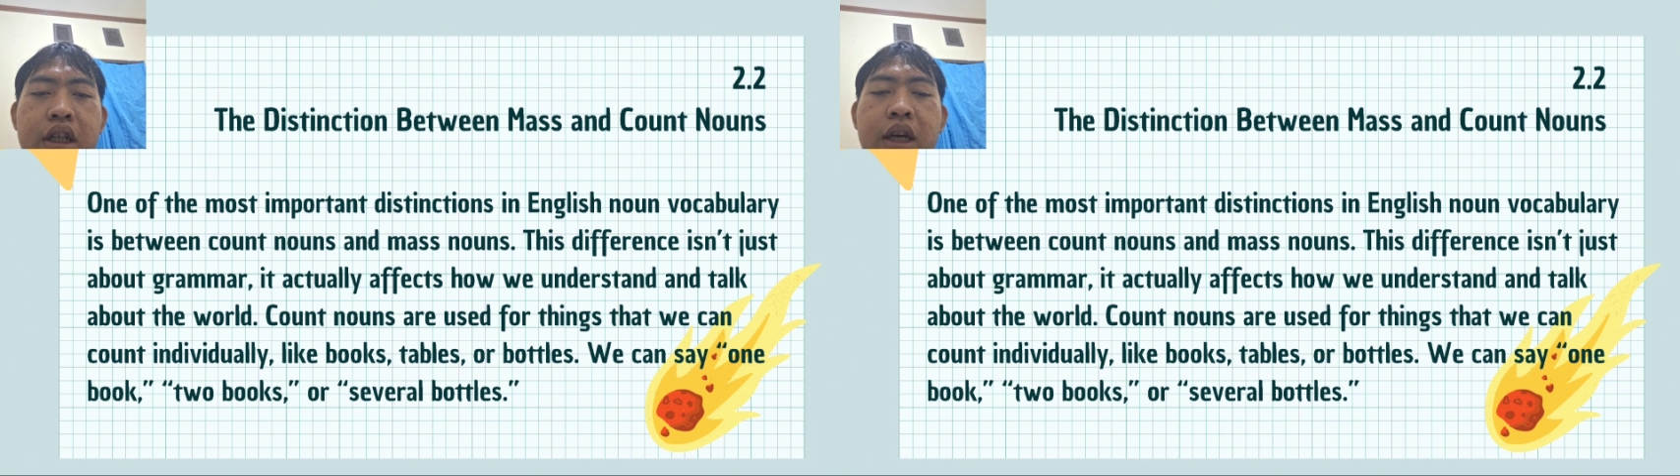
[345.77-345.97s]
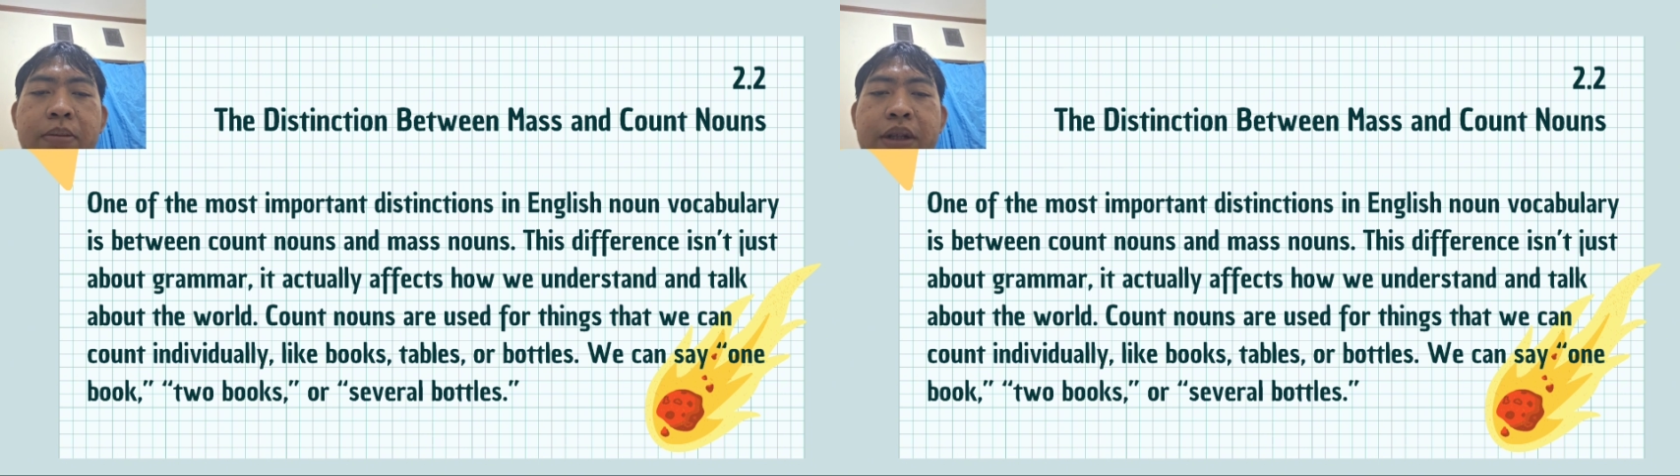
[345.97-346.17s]

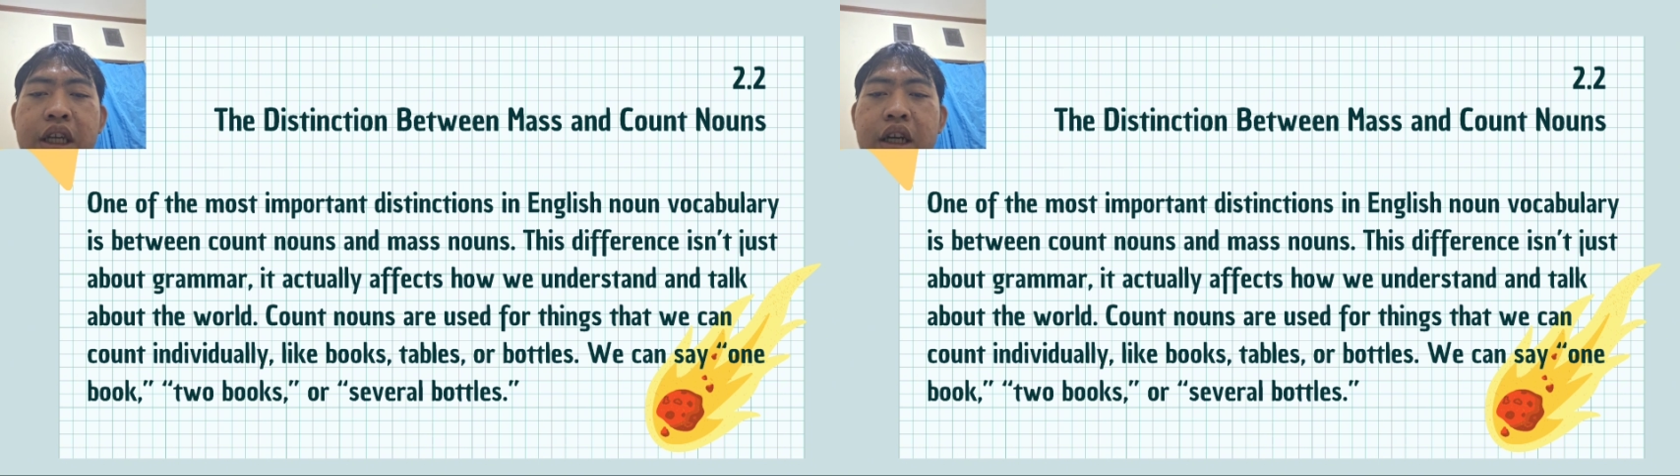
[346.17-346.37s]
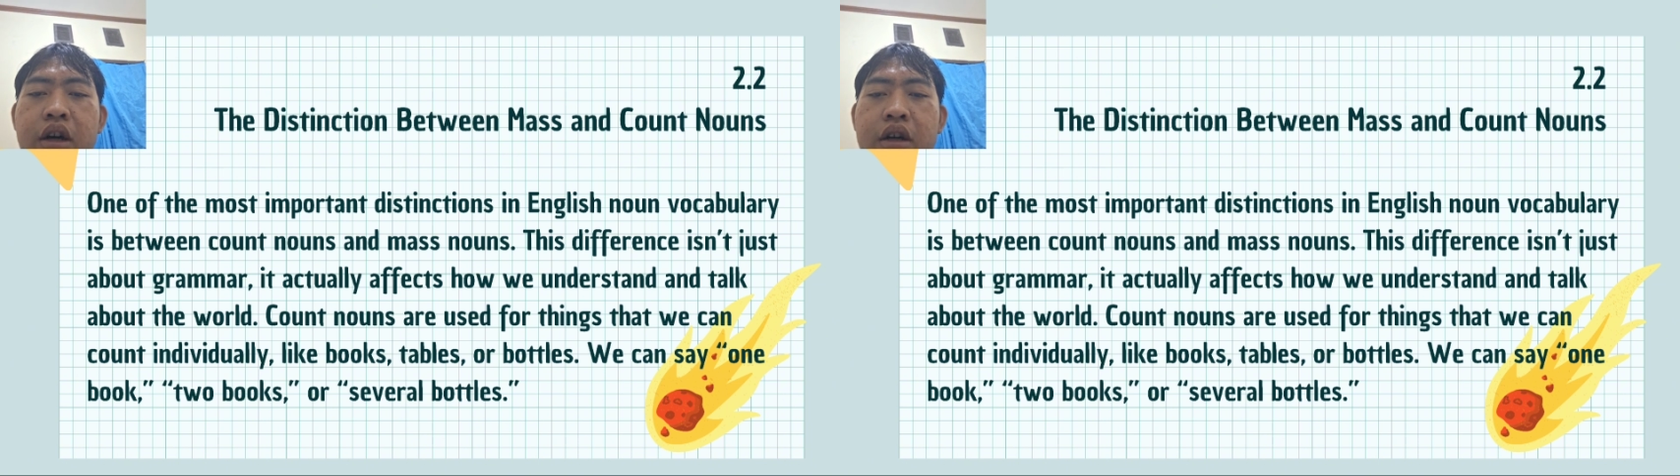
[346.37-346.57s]

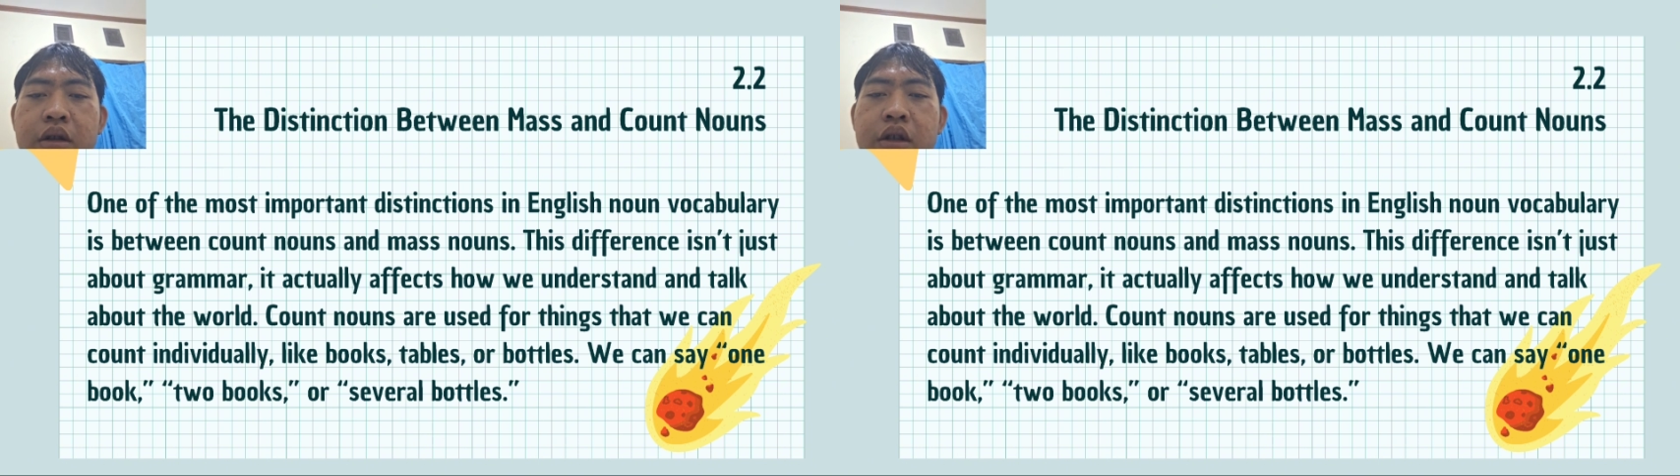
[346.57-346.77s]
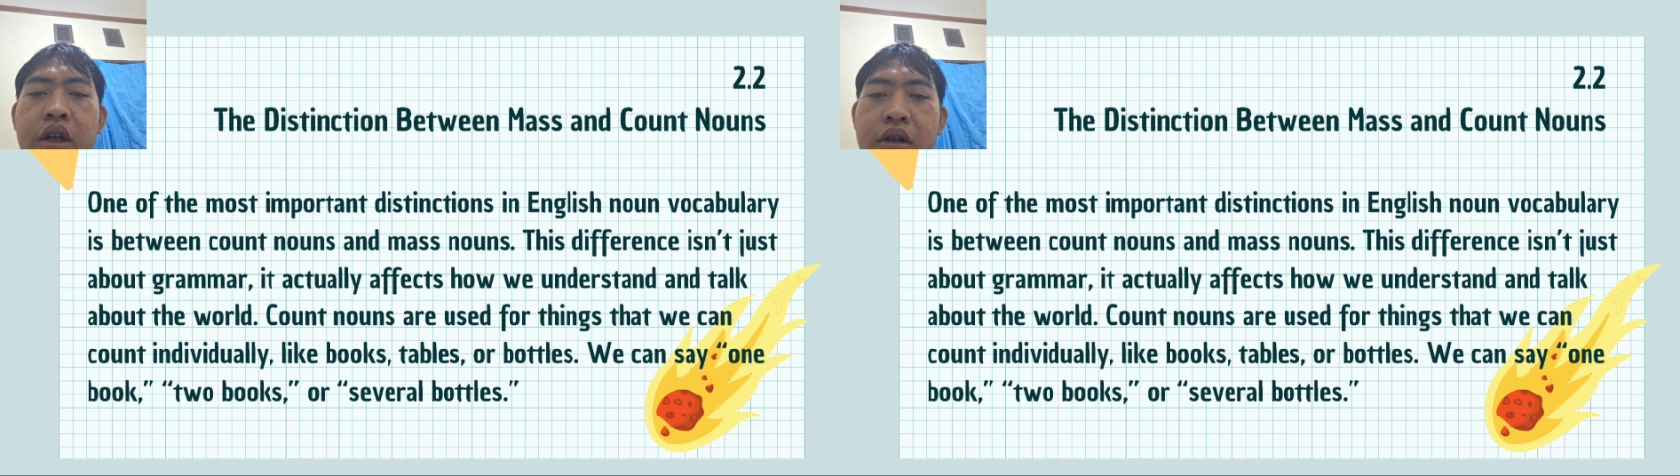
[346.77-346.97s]
depending
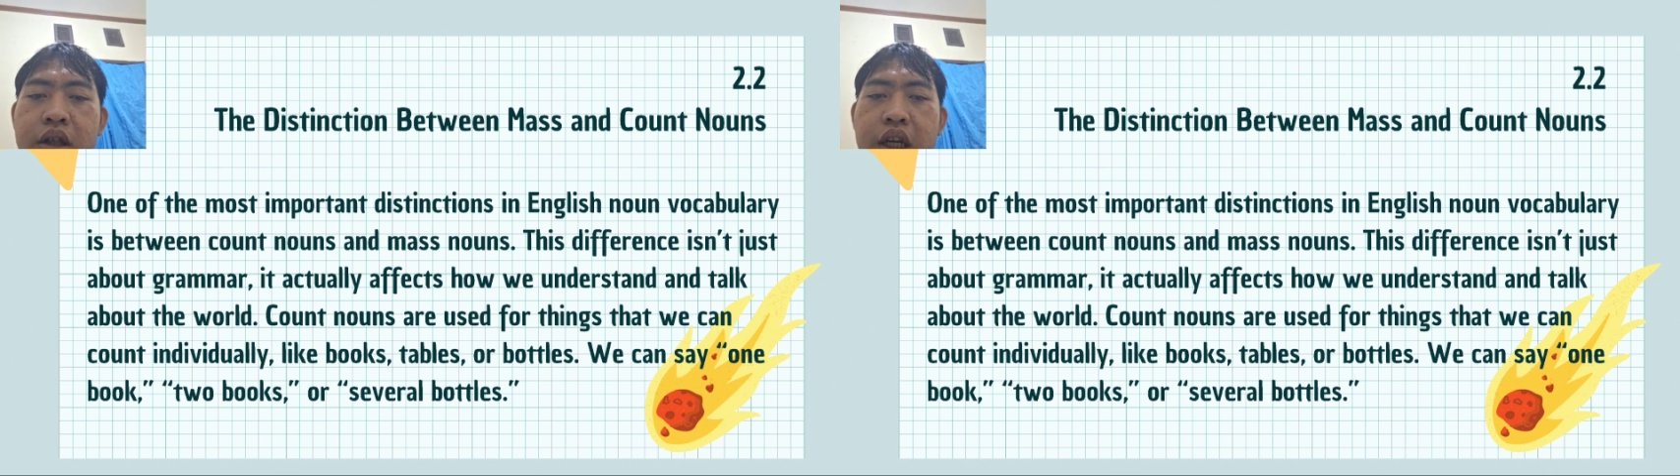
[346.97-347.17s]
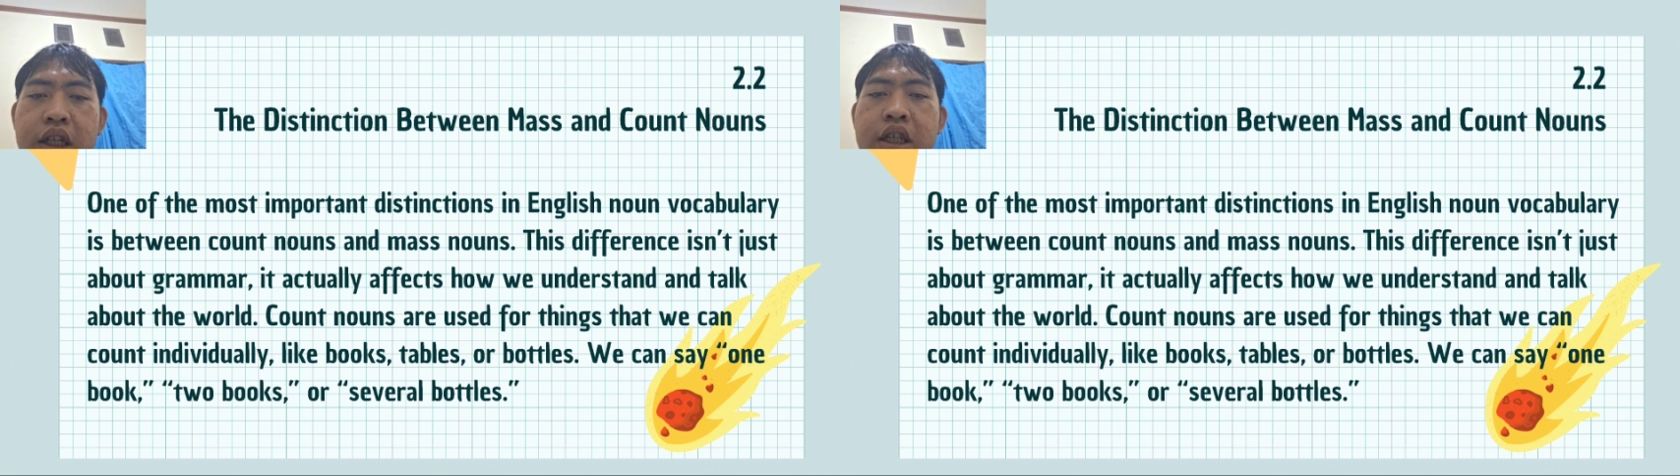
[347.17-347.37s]
on
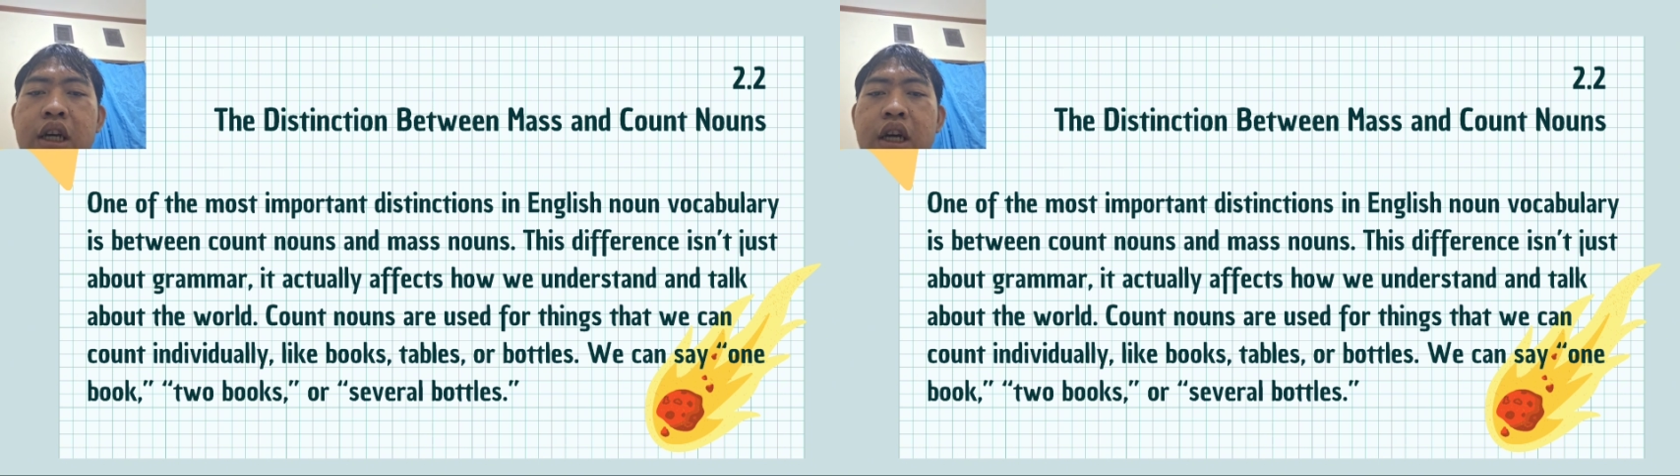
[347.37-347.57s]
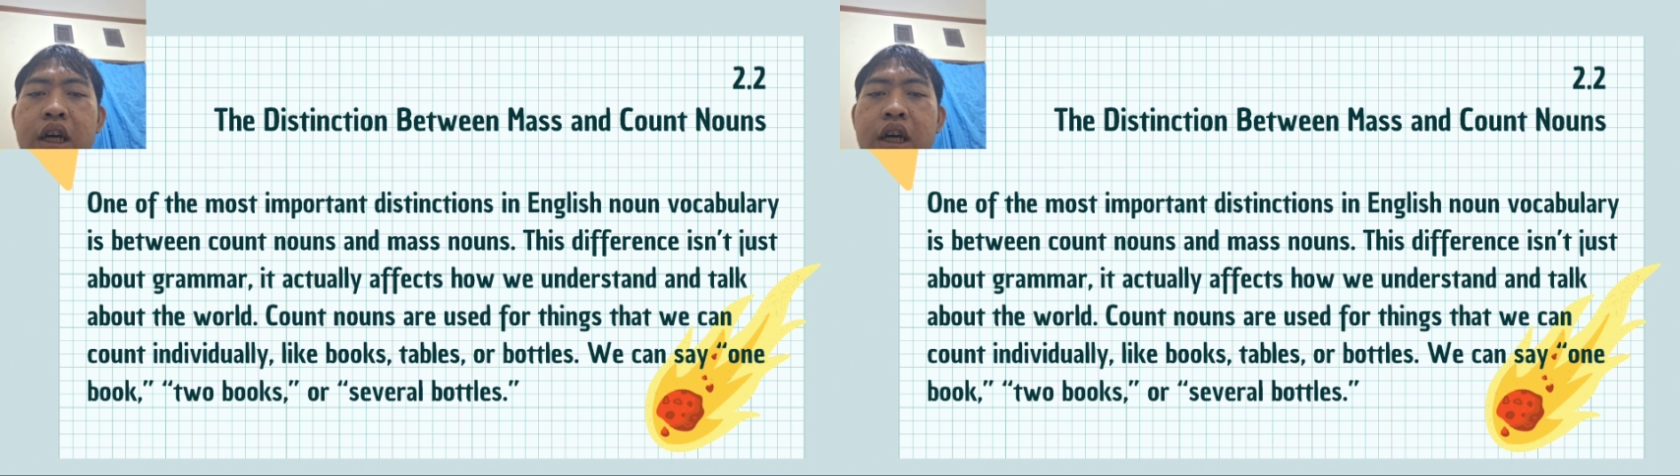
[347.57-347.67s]
context.